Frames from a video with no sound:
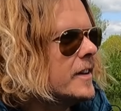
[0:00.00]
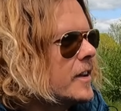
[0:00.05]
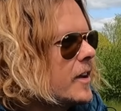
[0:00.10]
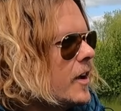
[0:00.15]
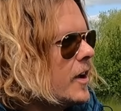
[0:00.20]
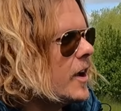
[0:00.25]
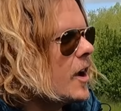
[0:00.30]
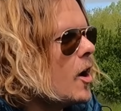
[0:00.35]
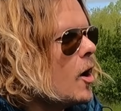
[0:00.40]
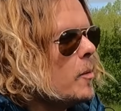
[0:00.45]

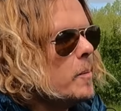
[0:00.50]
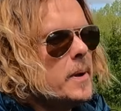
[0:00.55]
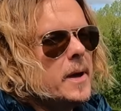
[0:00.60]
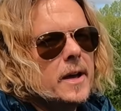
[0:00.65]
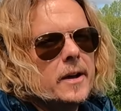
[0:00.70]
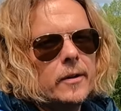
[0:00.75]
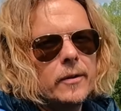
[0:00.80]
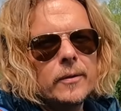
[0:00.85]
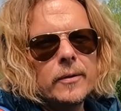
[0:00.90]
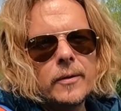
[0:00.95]
going
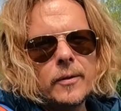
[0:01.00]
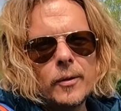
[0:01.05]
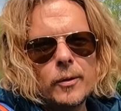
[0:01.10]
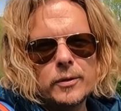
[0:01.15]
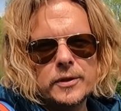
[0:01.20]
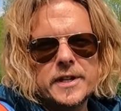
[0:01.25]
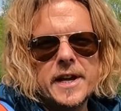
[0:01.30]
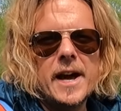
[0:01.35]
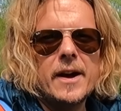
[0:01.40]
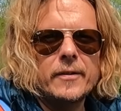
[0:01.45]
uphill
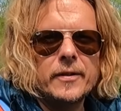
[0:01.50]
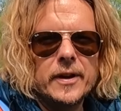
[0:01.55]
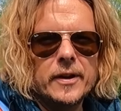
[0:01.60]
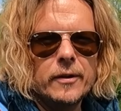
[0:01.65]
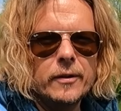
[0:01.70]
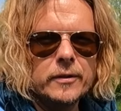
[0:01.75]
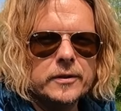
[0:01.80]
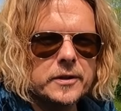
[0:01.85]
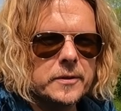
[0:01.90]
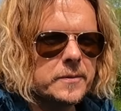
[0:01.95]
or
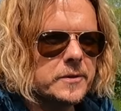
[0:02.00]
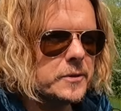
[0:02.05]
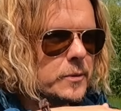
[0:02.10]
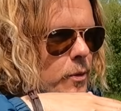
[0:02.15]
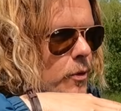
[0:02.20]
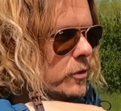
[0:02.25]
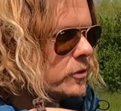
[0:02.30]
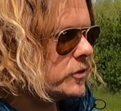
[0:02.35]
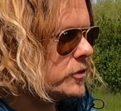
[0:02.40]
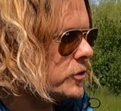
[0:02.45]
downhill, because obviously
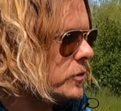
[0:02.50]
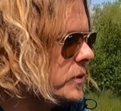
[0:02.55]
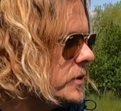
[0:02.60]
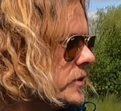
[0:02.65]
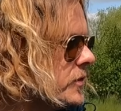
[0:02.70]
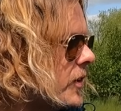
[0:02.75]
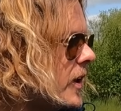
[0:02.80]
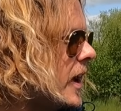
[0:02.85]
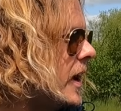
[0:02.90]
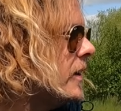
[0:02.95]
water is always
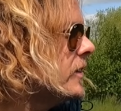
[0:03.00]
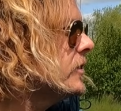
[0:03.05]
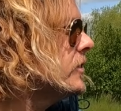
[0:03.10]
flat.